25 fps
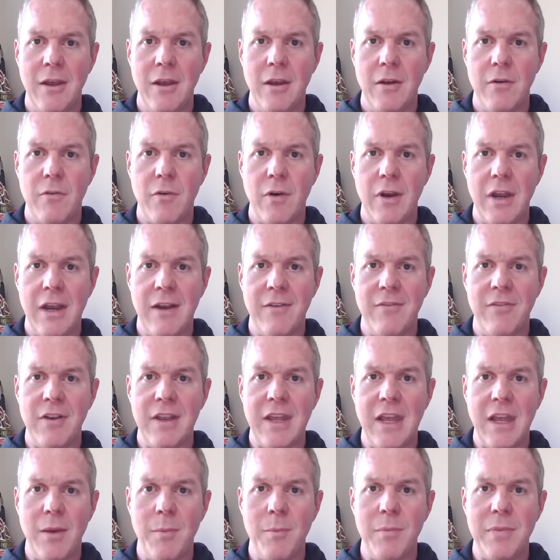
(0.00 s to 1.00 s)
for
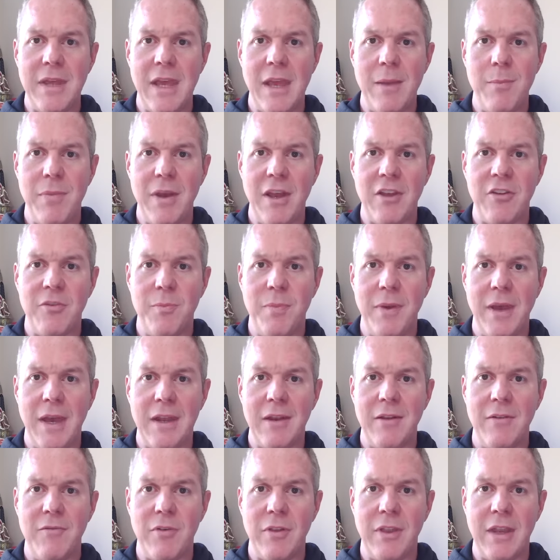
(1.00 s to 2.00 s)
every N B A best
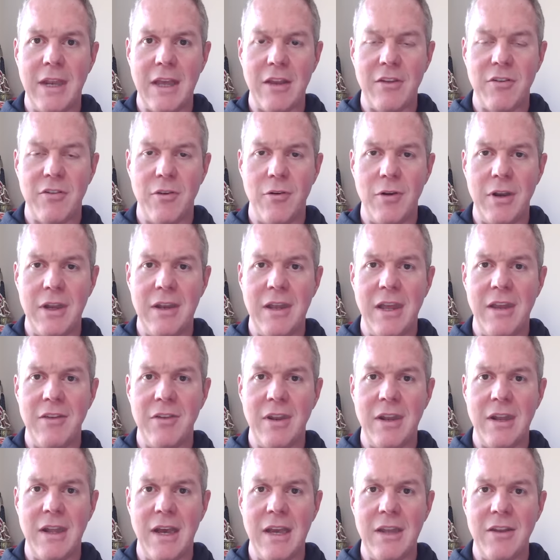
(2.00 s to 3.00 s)
bet for the next thirty days
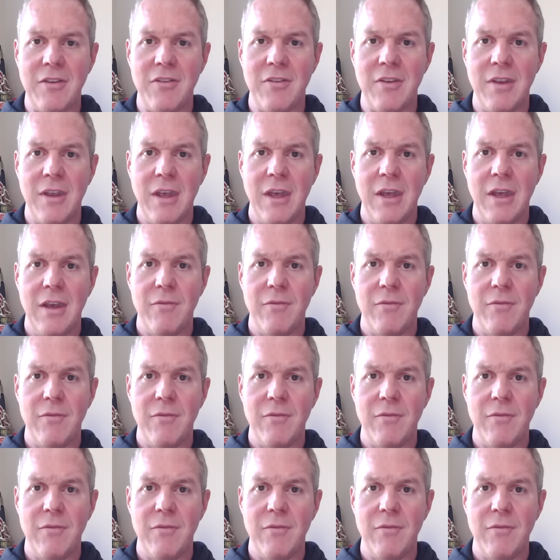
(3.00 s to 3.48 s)
and nights.